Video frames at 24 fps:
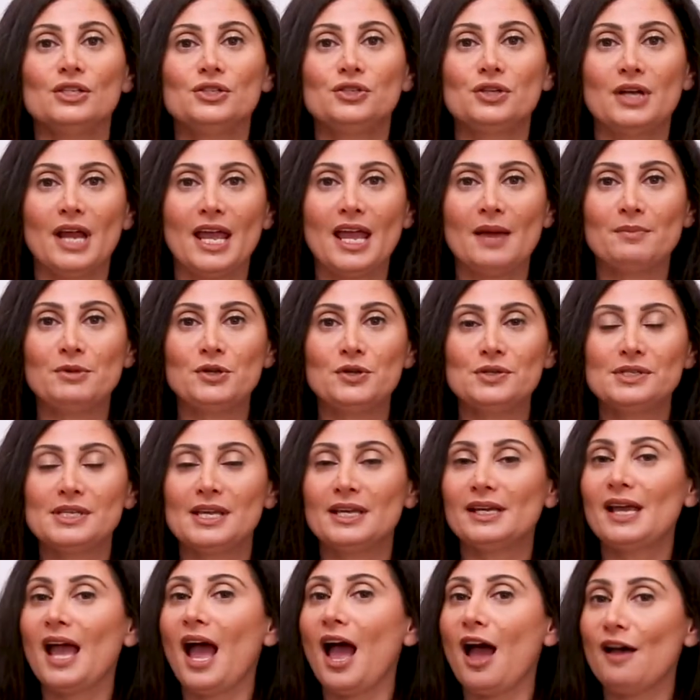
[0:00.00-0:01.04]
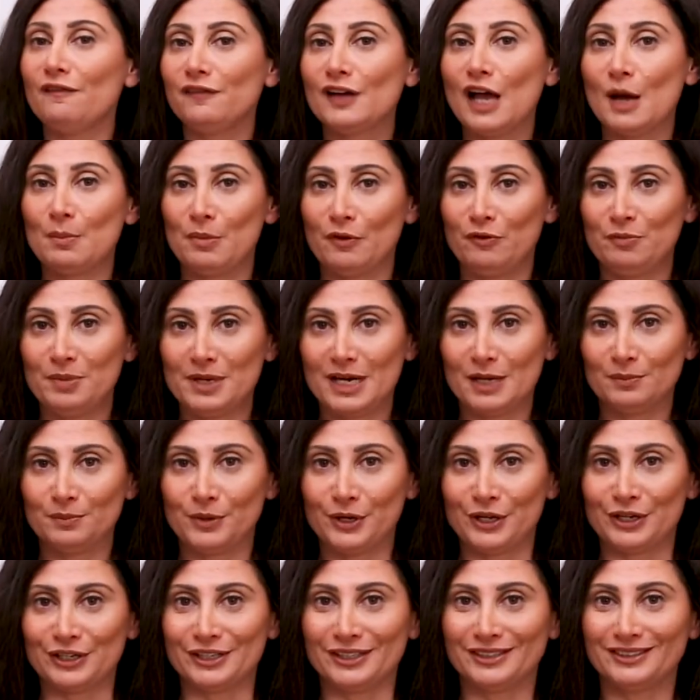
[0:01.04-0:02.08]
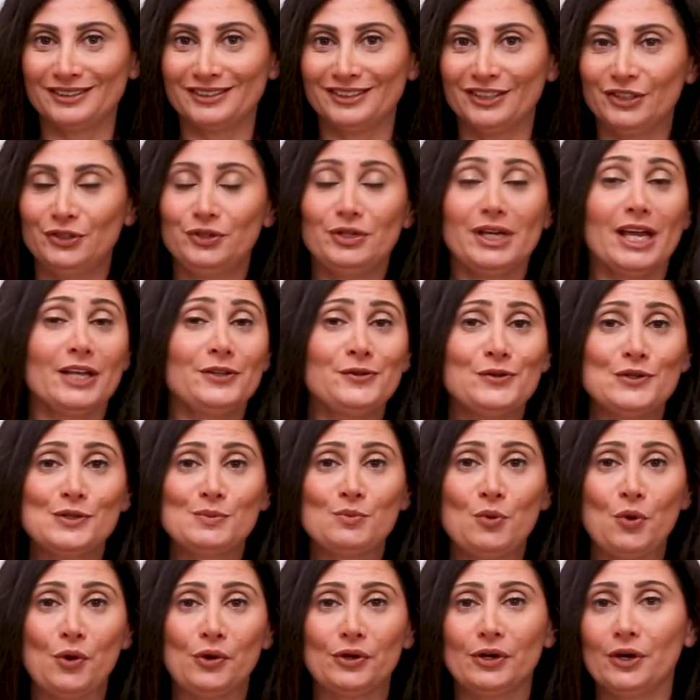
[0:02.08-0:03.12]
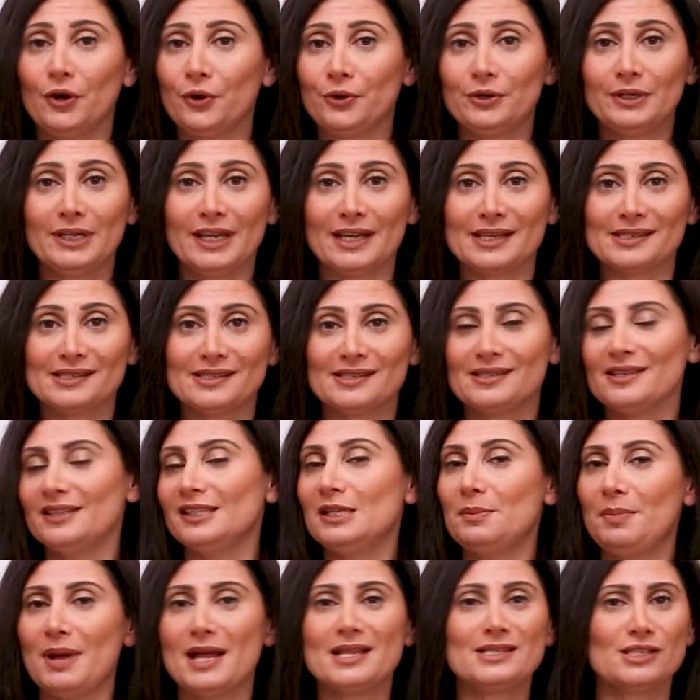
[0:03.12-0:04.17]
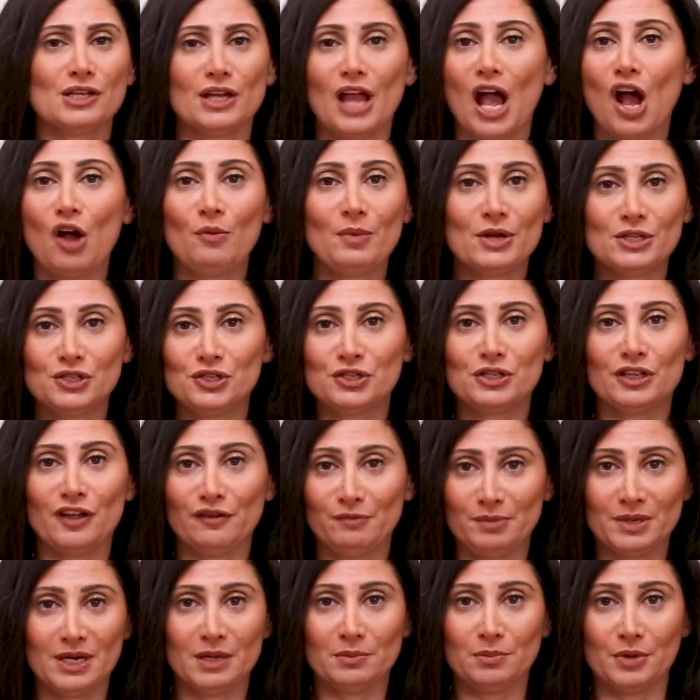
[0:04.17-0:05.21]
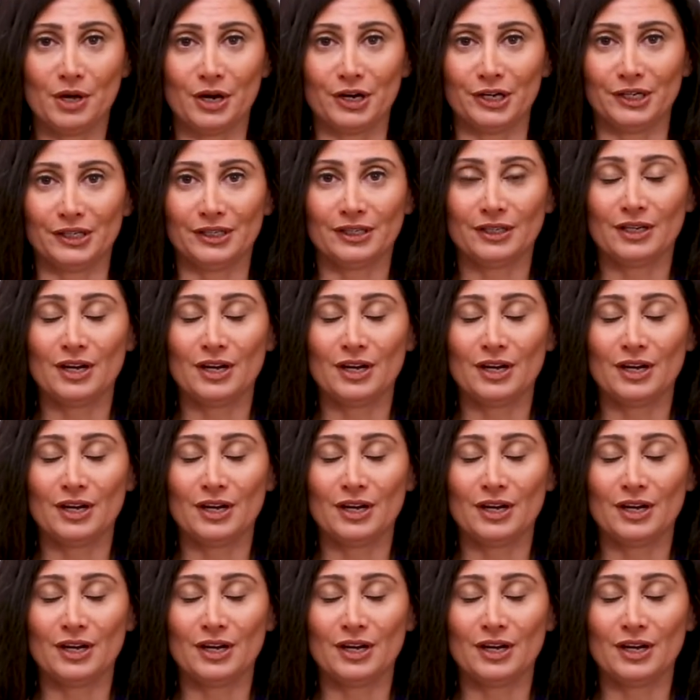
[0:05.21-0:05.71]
Today I'm using 1/2 cup of peanut butter. You can use more or less, it depends on how much you love peanut butter.